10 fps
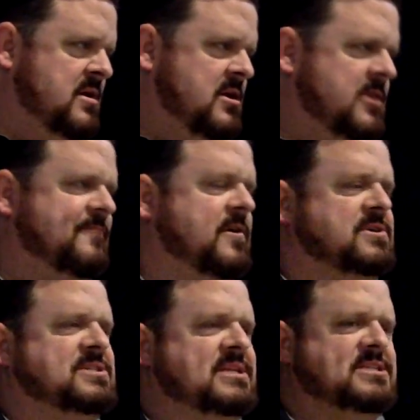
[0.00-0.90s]
The
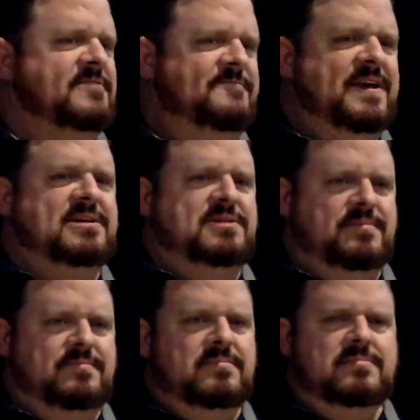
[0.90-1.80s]
first is the
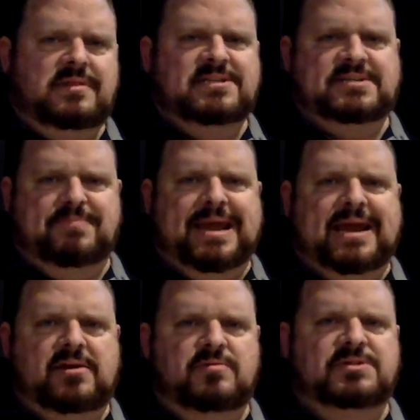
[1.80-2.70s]
victim, this
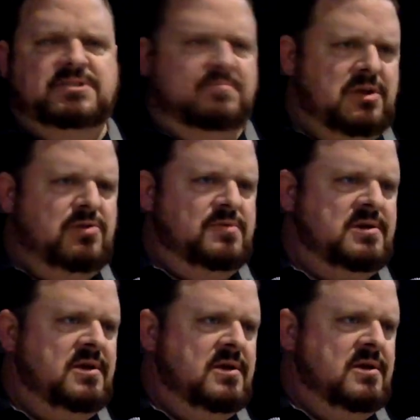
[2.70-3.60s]
man who is a mute
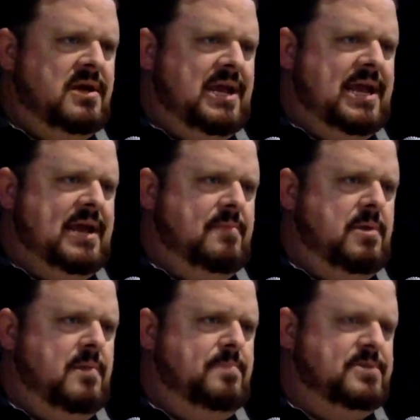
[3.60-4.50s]

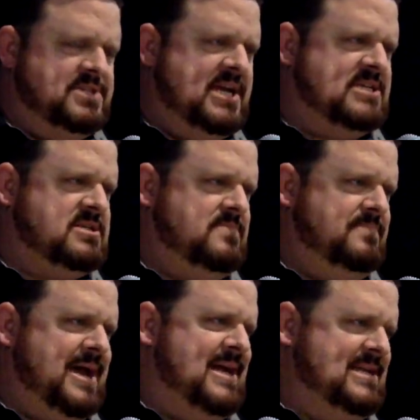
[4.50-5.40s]
and possessed
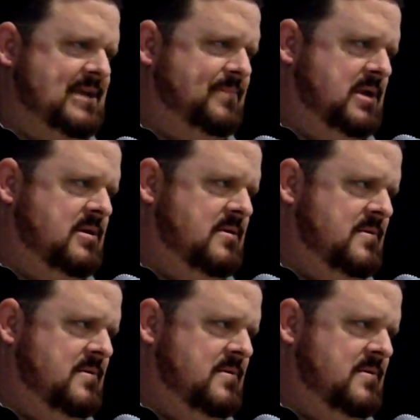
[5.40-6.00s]
by a demon,